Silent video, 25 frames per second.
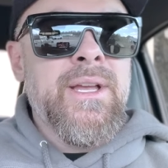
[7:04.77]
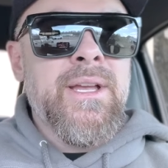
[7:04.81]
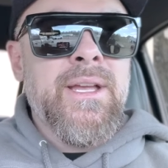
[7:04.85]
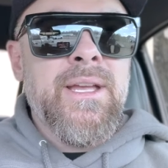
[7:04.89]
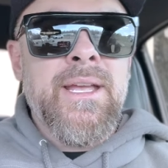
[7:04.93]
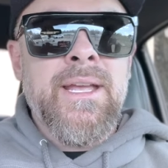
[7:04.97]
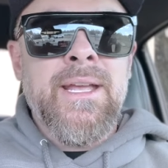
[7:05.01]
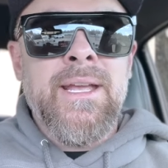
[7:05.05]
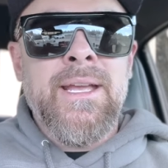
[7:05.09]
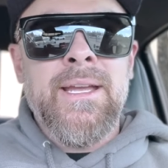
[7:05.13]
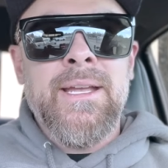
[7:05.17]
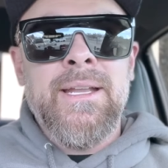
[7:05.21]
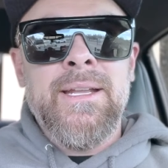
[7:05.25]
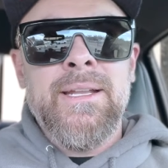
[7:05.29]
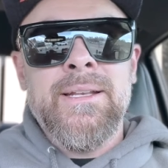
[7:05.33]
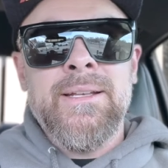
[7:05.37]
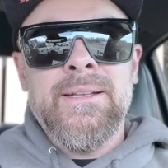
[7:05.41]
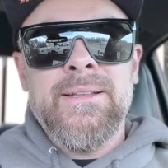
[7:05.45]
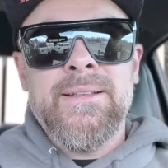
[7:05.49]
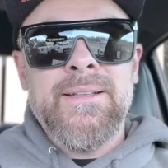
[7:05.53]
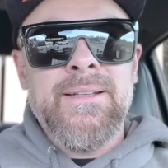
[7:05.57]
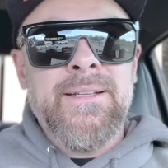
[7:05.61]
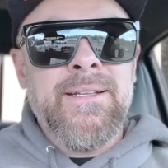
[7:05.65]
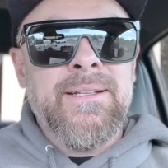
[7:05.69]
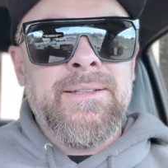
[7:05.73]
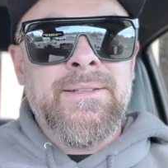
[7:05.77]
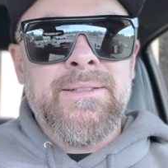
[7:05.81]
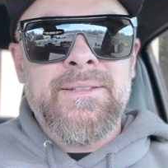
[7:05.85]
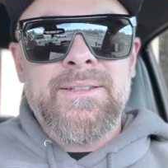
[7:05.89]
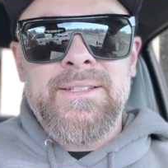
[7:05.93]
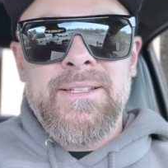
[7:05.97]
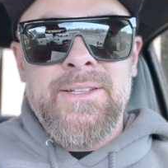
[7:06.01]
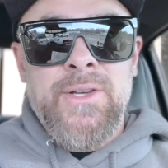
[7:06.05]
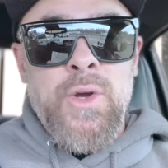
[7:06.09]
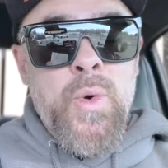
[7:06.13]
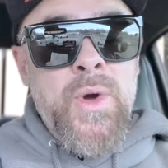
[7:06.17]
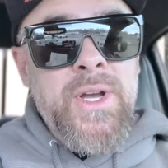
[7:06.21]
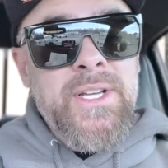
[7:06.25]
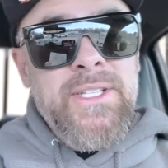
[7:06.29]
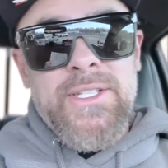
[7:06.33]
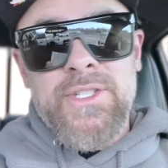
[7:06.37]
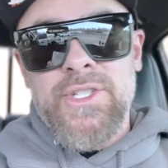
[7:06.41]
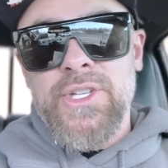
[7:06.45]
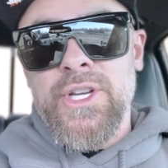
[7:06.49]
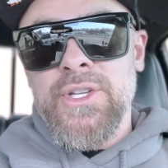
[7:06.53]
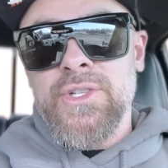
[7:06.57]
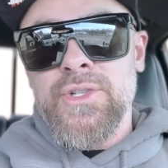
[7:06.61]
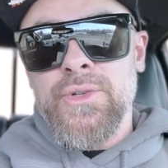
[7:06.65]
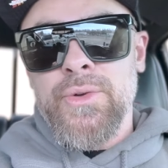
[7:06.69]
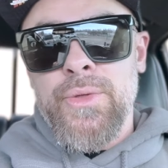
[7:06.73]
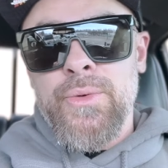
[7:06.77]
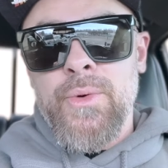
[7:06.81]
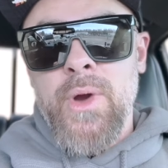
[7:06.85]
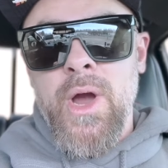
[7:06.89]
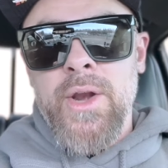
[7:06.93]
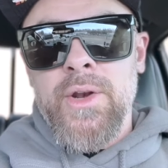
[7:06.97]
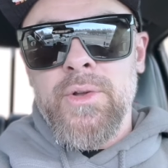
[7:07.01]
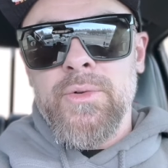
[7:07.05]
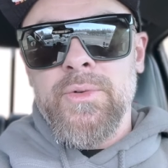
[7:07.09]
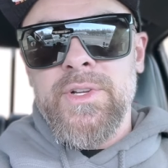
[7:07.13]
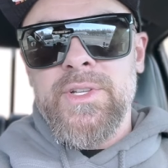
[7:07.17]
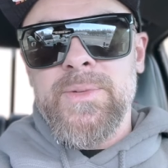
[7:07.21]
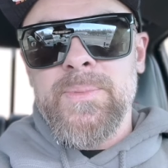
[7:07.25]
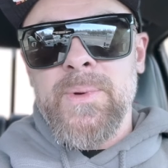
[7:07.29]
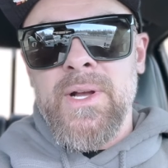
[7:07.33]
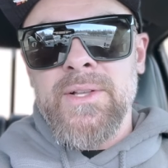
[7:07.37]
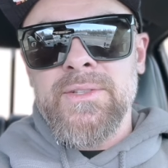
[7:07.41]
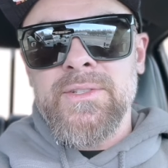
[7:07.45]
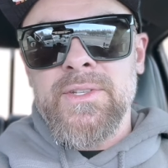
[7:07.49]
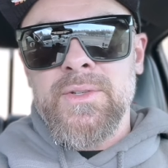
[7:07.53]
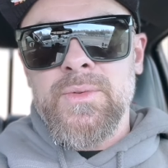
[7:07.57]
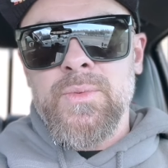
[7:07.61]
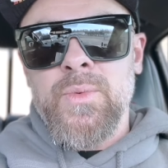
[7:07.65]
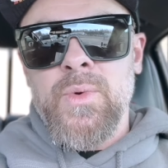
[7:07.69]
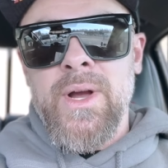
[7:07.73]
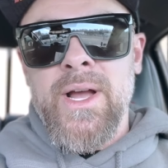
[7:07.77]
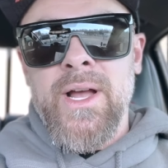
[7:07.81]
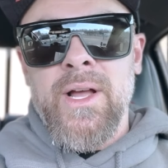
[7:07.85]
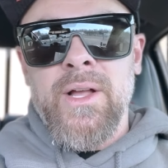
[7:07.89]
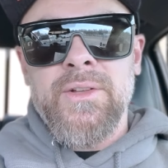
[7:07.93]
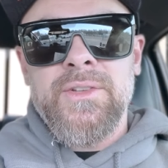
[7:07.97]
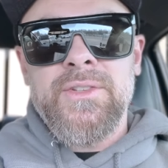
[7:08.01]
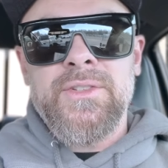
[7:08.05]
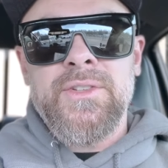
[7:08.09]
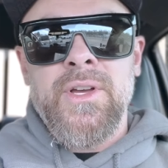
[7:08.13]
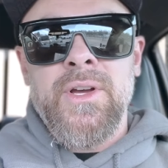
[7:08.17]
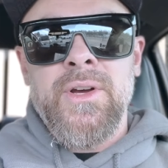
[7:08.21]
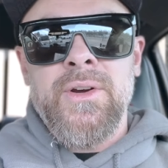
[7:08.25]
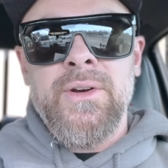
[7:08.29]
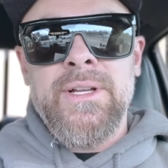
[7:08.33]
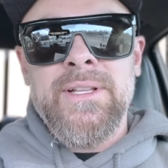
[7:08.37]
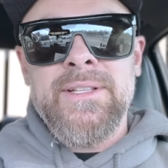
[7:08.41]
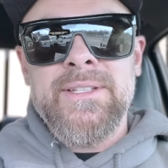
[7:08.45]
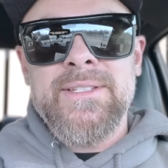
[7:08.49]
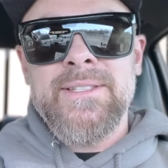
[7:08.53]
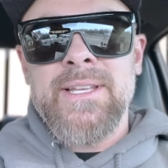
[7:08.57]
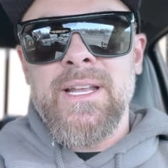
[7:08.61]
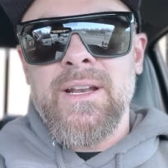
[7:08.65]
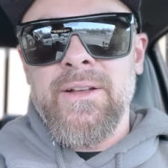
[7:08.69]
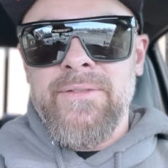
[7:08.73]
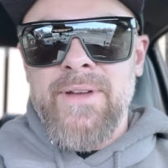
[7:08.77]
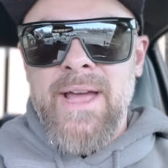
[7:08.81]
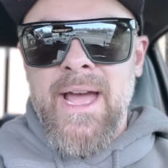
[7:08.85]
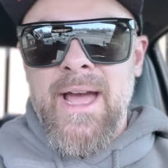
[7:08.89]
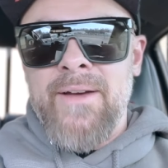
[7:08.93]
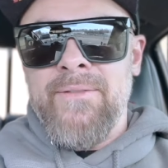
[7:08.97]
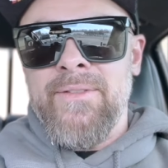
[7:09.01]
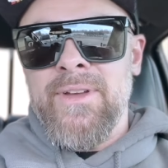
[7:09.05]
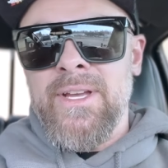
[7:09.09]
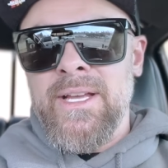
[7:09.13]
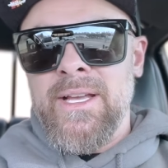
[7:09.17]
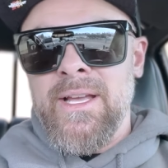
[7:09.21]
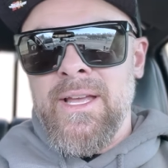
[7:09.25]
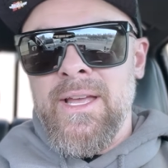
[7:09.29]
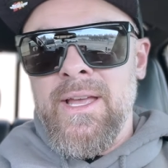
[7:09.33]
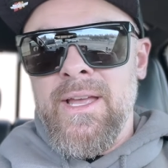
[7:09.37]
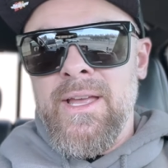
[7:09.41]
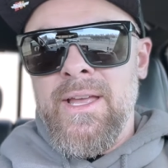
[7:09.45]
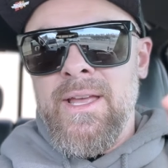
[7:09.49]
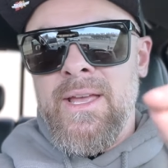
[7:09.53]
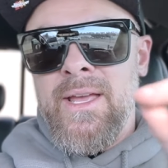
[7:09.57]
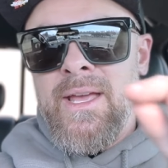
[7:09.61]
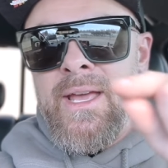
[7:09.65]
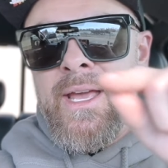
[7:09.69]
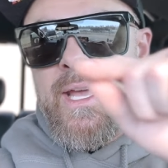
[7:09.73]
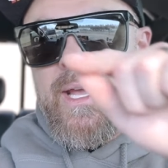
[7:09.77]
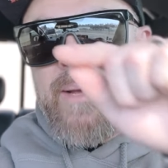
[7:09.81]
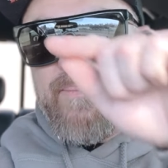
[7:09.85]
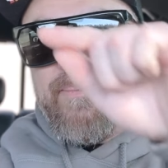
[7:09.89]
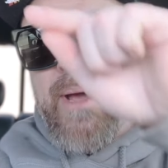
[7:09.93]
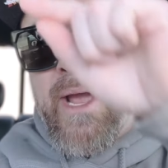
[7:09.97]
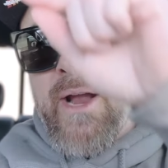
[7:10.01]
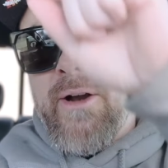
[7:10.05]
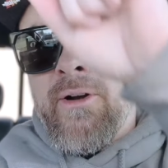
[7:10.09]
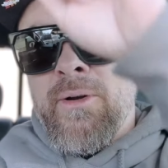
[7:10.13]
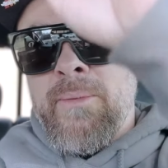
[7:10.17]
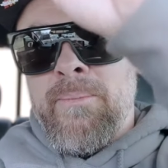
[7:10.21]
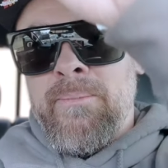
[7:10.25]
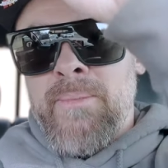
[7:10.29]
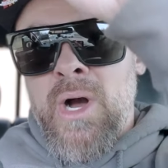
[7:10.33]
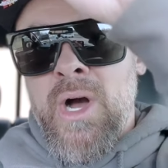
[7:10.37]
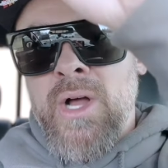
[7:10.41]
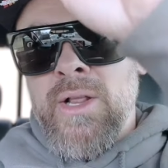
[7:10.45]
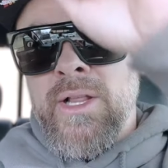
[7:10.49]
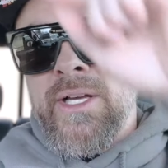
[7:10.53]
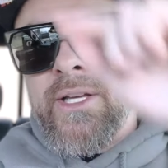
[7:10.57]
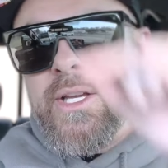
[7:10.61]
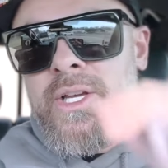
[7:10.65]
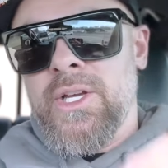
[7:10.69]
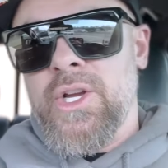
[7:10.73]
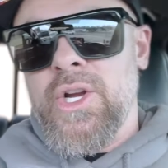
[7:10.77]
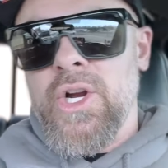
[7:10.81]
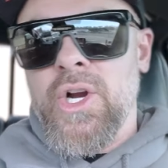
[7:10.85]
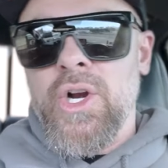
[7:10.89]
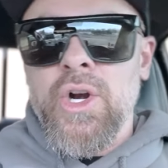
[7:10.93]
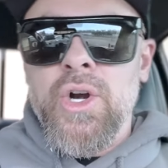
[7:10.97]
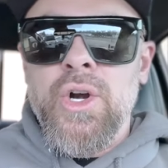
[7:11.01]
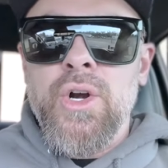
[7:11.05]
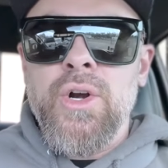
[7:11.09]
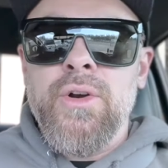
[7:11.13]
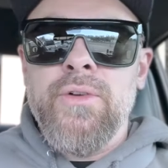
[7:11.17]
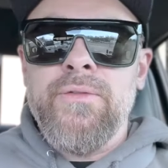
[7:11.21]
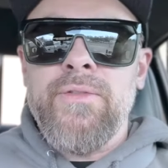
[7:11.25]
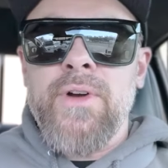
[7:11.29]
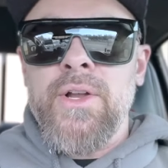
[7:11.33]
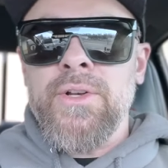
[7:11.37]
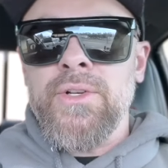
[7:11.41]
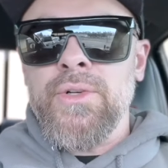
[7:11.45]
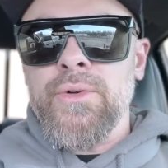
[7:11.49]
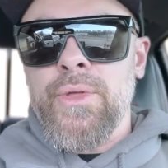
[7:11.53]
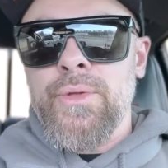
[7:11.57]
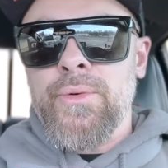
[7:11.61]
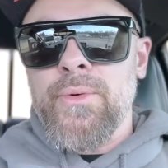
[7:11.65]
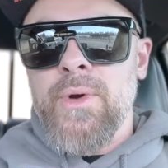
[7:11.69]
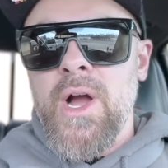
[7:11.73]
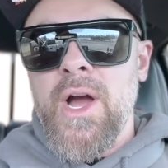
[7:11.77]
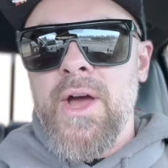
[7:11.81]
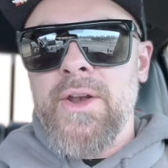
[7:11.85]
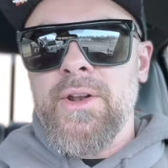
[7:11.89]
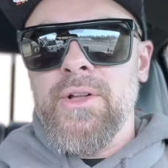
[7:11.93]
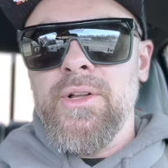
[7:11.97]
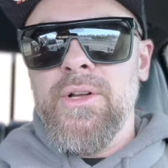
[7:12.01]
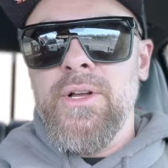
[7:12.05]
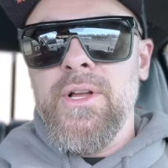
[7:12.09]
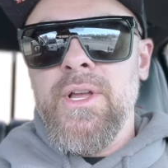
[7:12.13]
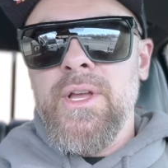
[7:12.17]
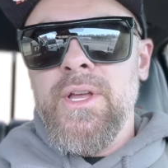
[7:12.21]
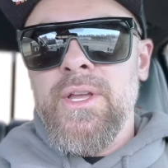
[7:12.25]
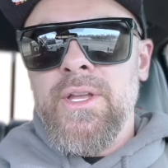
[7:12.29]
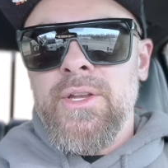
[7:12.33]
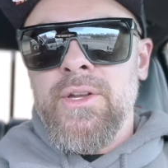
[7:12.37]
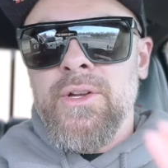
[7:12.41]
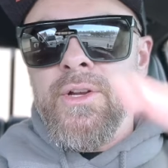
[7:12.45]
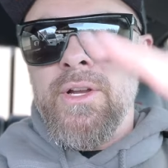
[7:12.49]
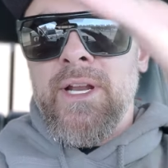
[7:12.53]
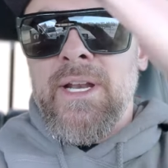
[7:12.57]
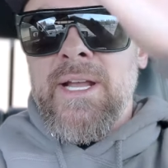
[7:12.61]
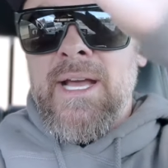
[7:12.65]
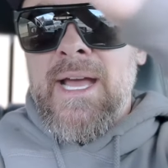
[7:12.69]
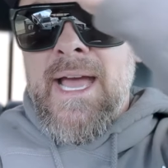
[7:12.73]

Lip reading: and it's going to change your throttle response as well. So instead of having a parabolic curve on your throttle, you're going to